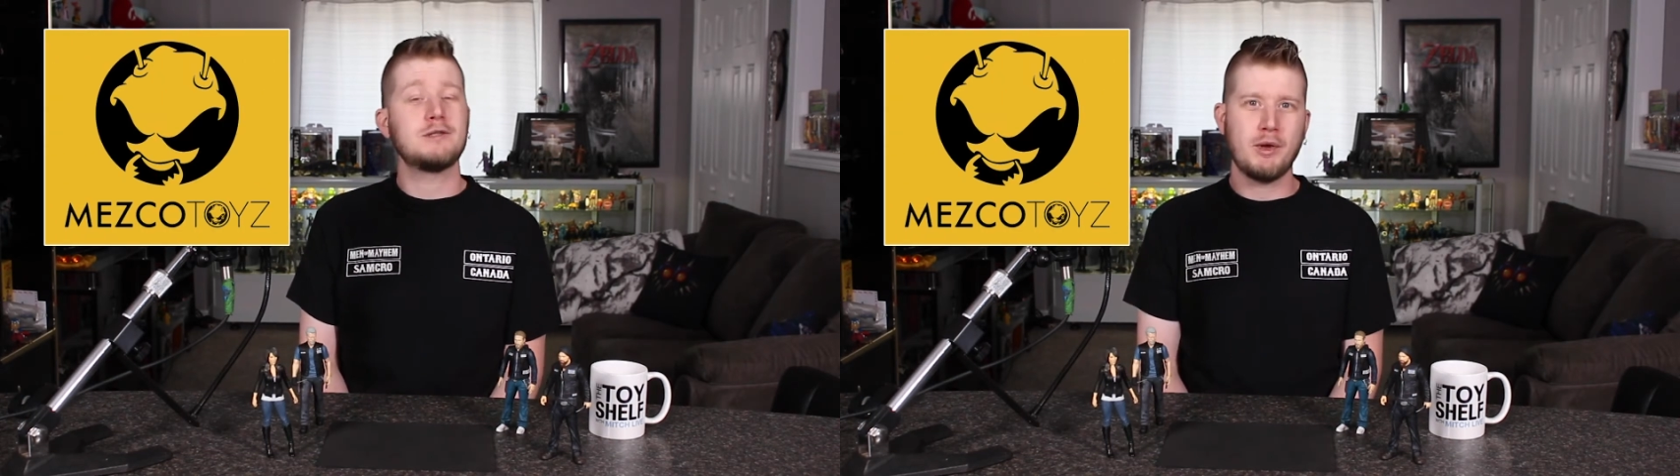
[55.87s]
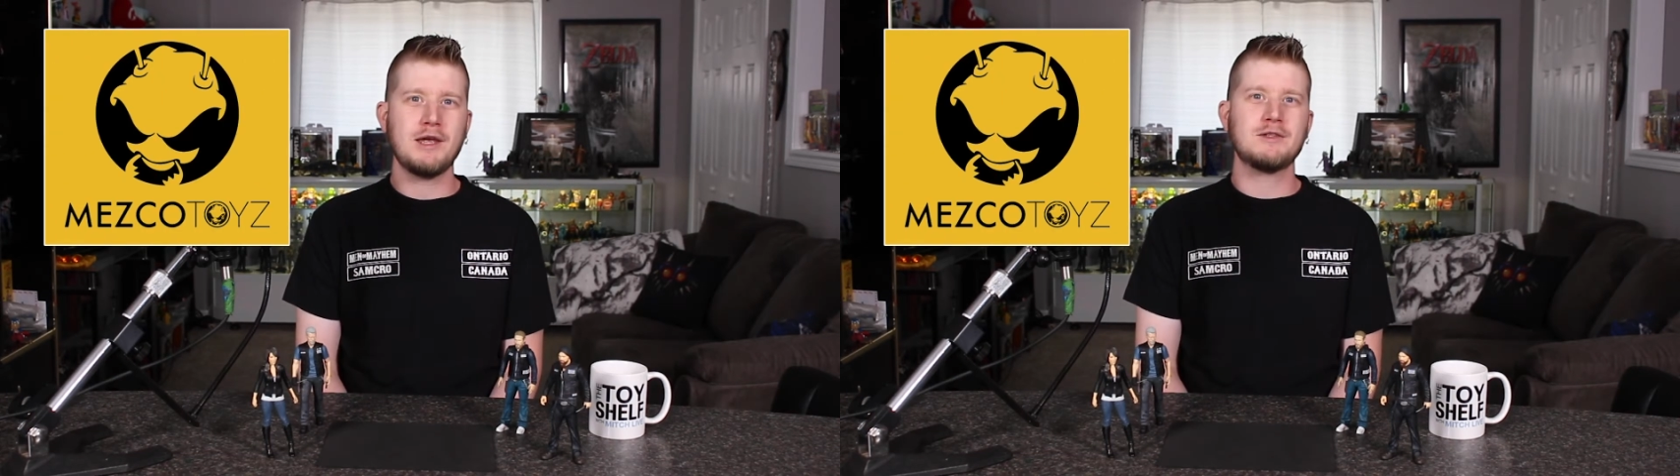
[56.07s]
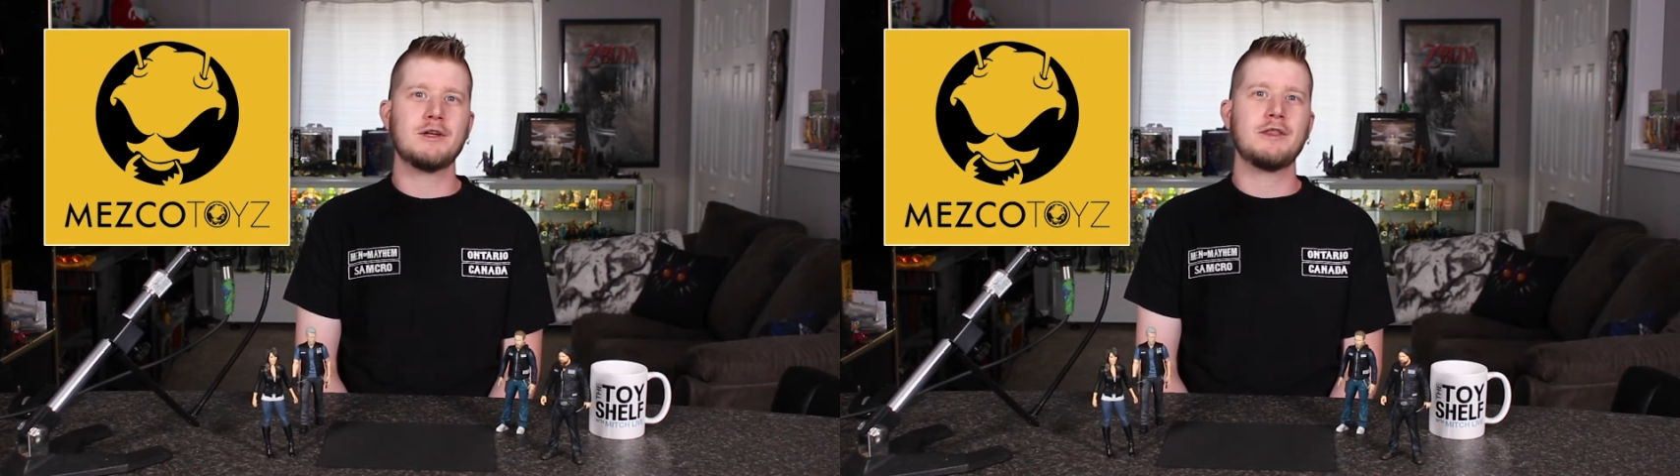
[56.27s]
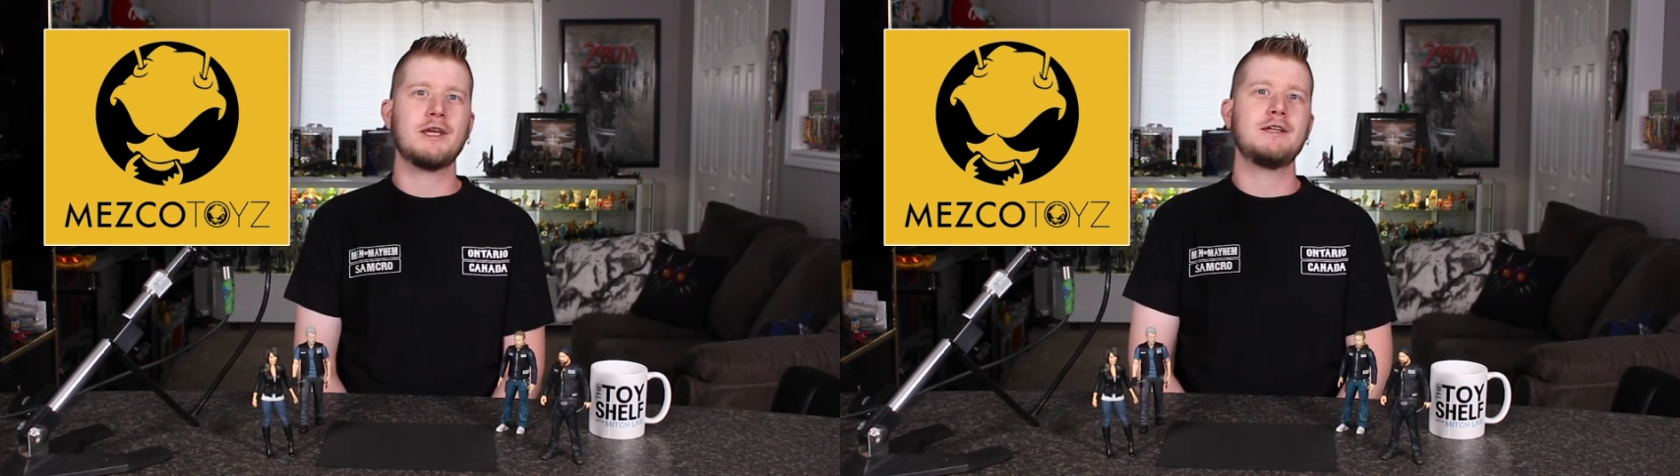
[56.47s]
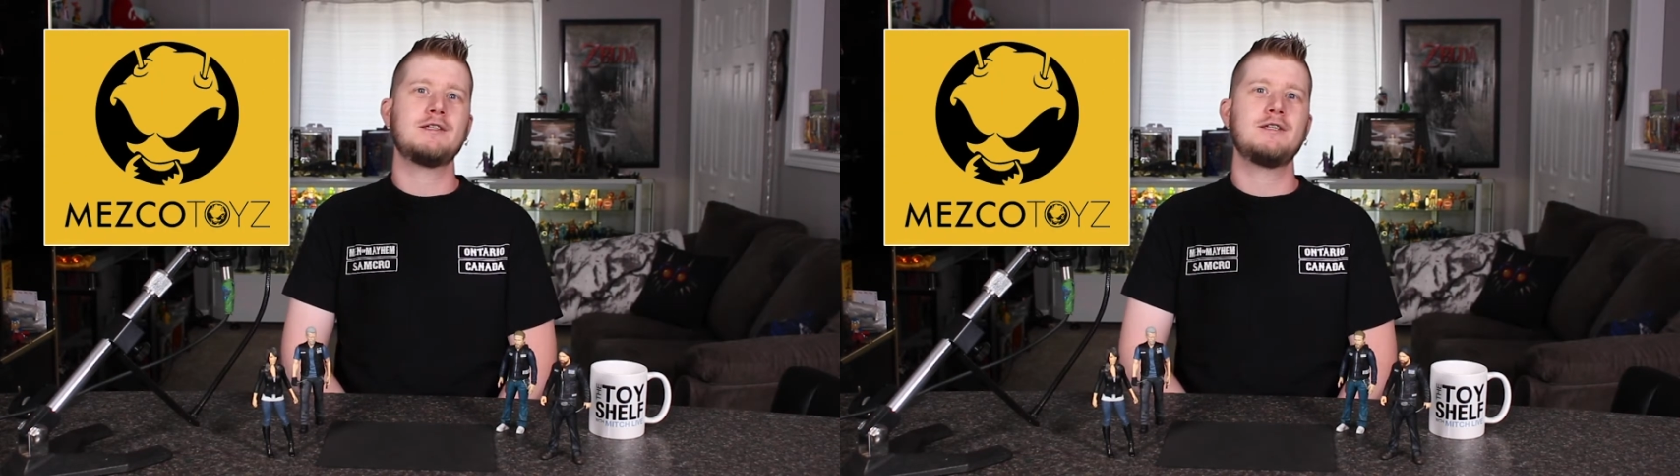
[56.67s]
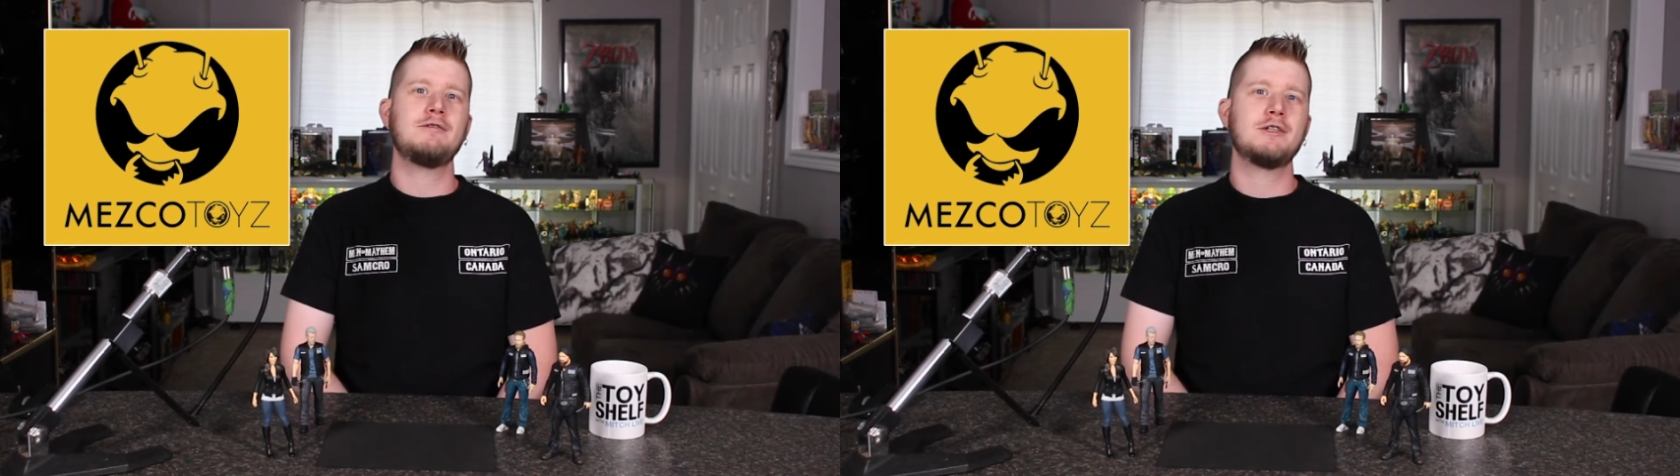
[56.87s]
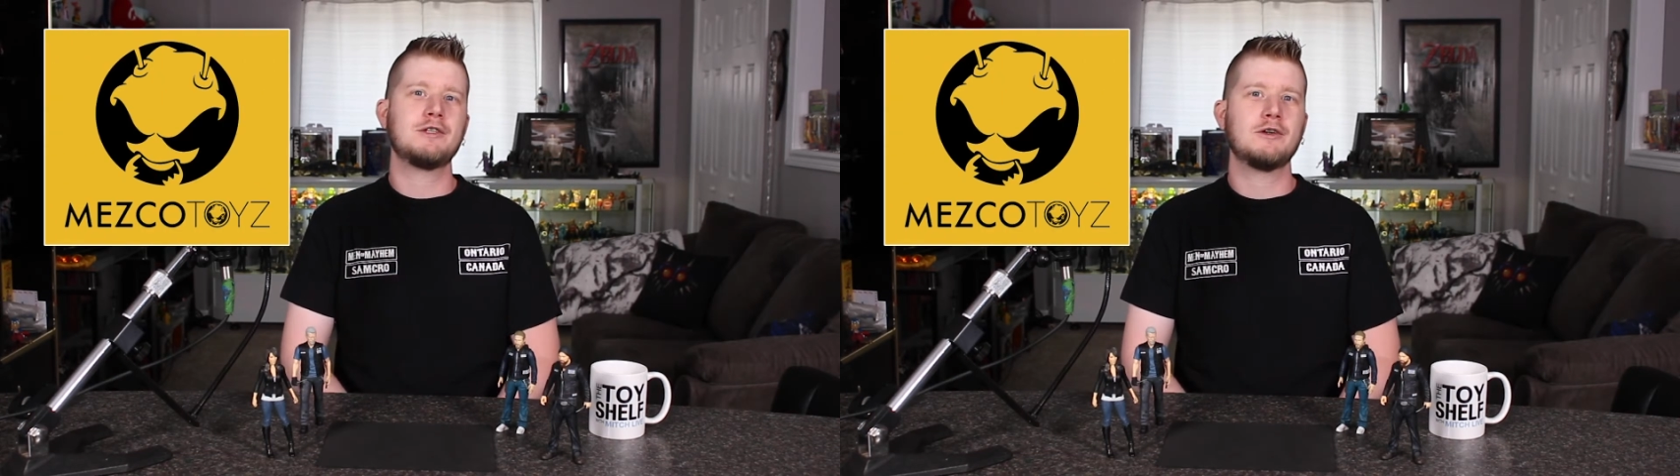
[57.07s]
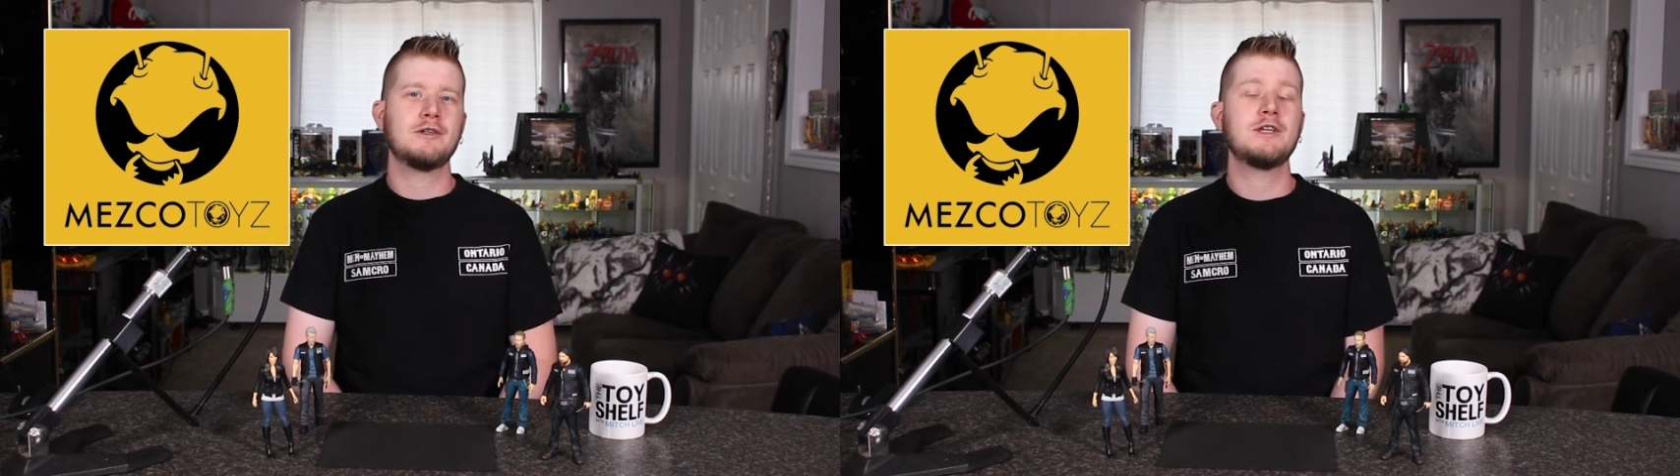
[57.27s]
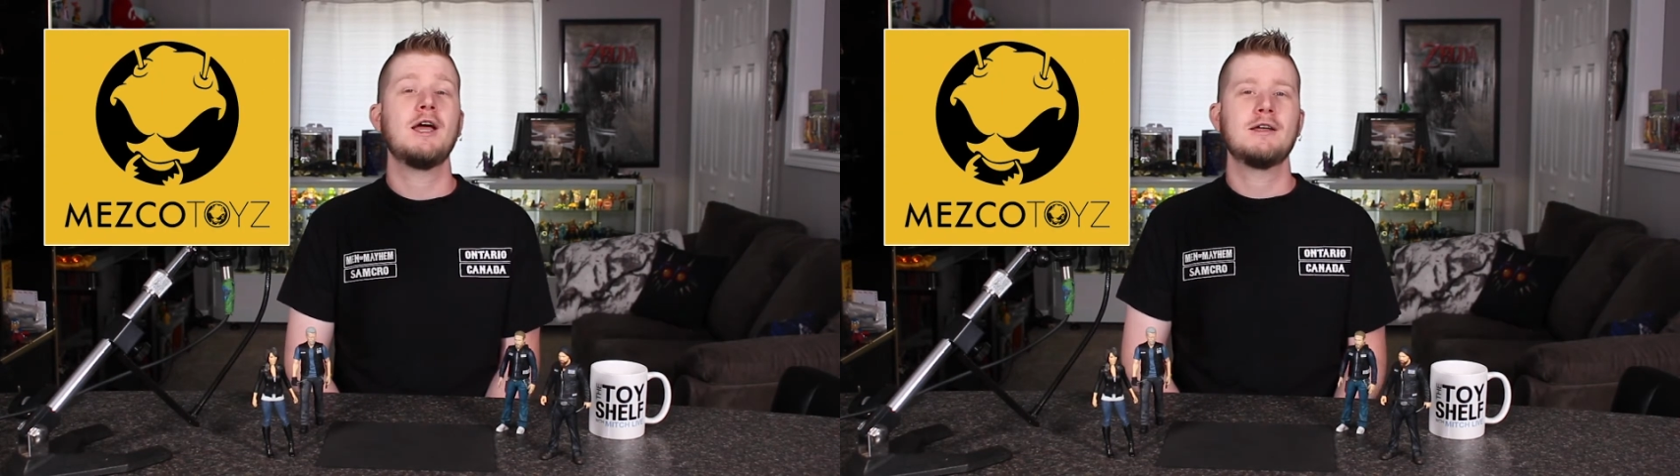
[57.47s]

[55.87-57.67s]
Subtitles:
based on the hit TV series